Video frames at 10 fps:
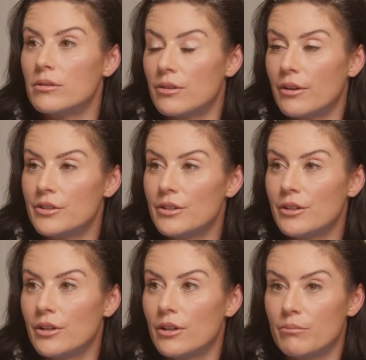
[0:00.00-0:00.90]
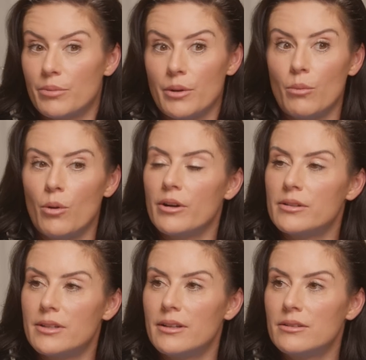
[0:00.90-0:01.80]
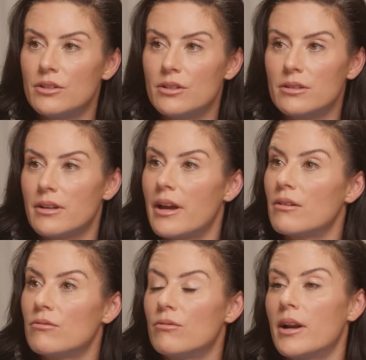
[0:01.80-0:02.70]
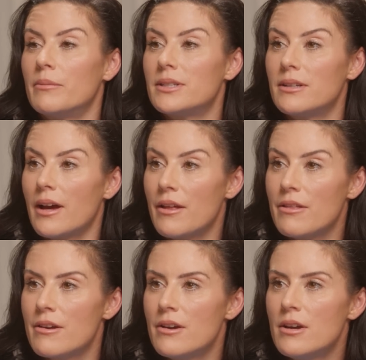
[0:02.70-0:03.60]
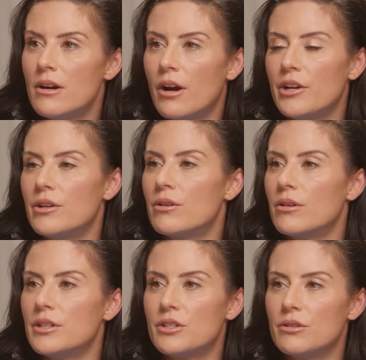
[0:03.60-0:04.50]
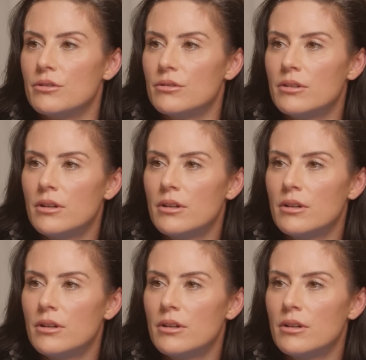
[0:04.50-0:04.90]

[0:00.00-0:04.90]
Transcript: with Sargent? Are you going to put Morris in to just like run him to death? I think Sargent will to... go in.